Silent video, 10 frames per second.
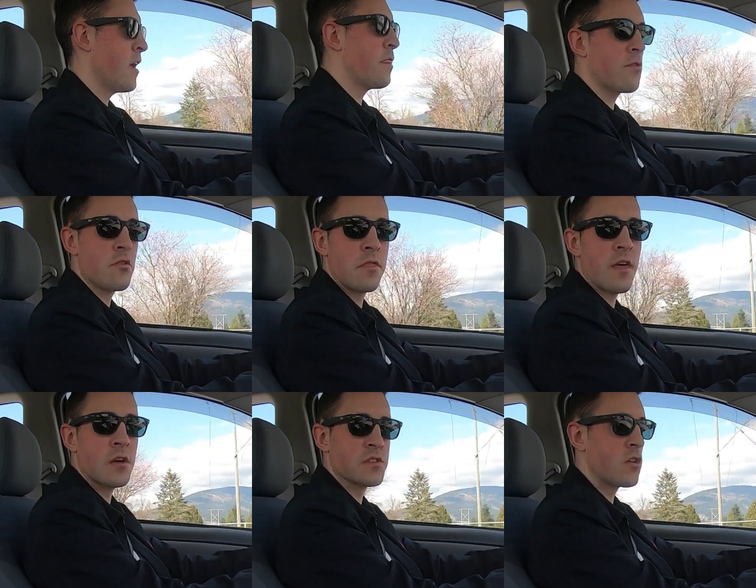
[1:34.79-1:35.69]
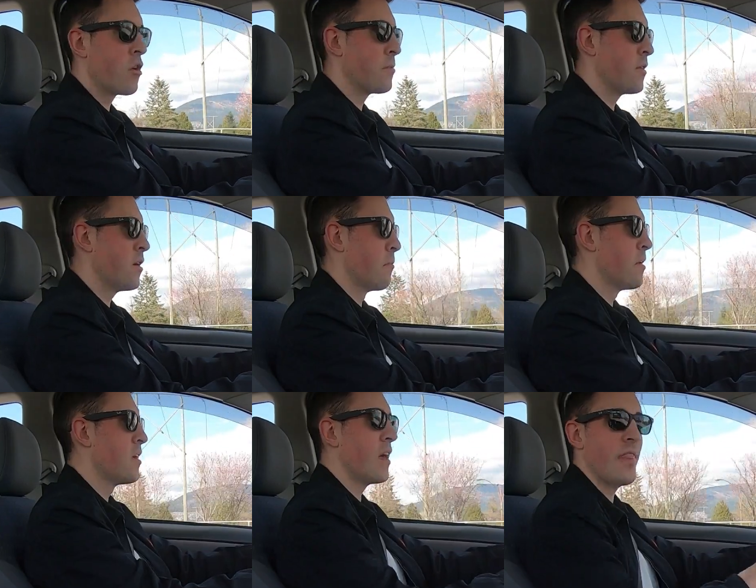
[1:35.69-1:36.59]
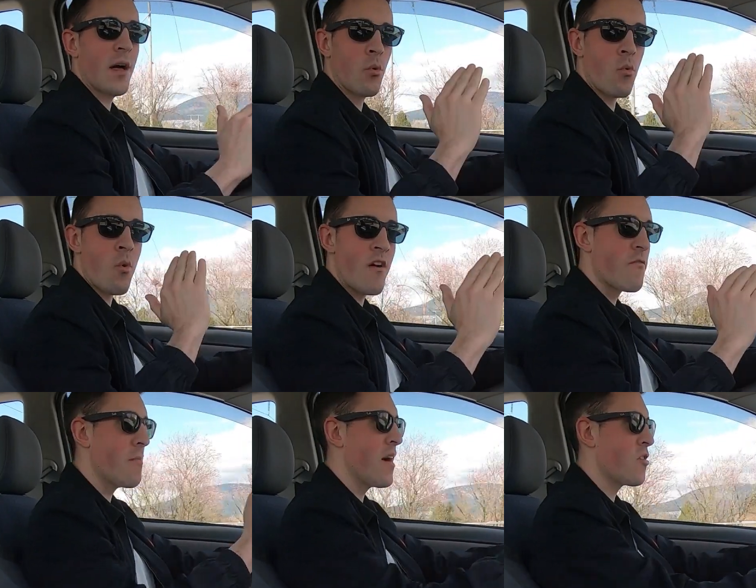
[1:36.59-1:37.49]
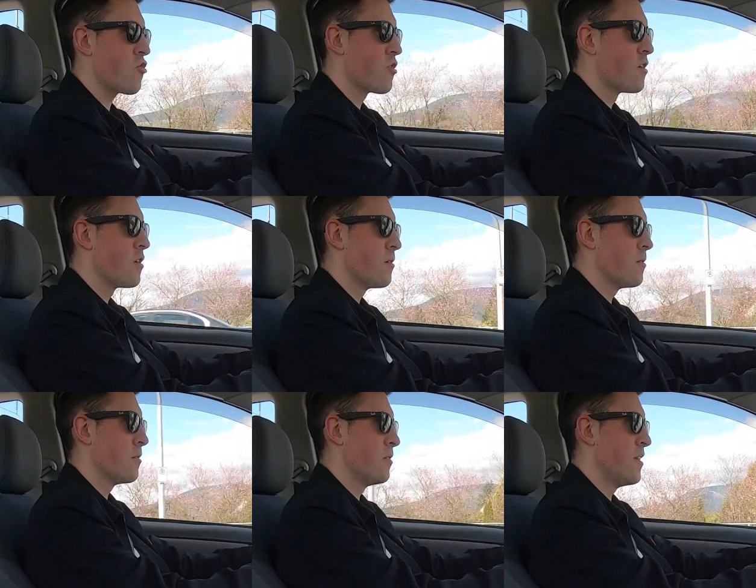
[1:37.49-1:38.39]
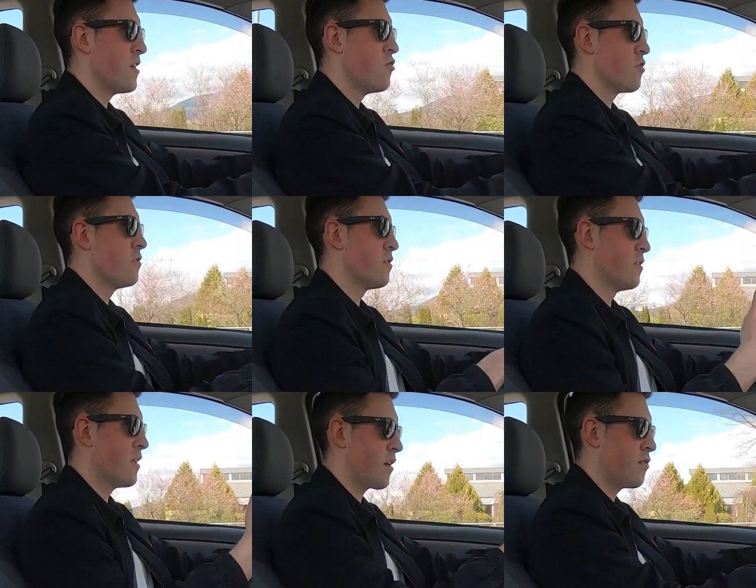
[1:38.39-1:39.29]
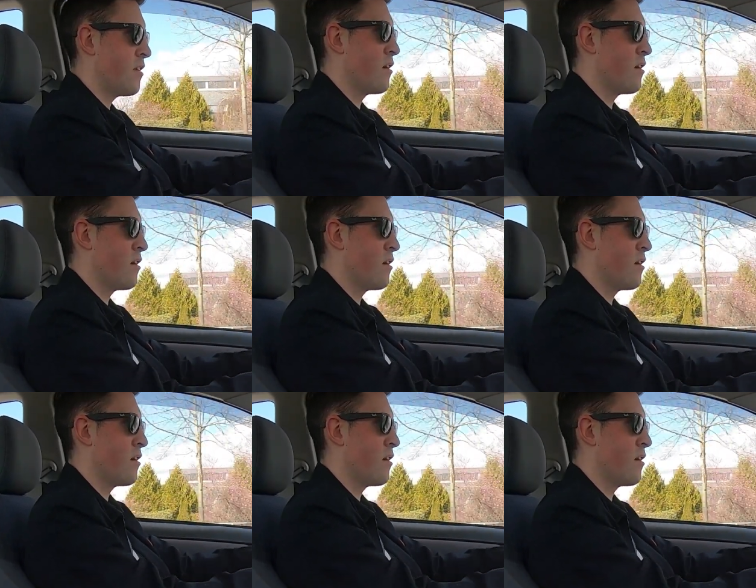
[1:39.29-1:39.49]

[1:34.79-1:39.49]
at 3,000 RPM, and that will rev match the engine to the next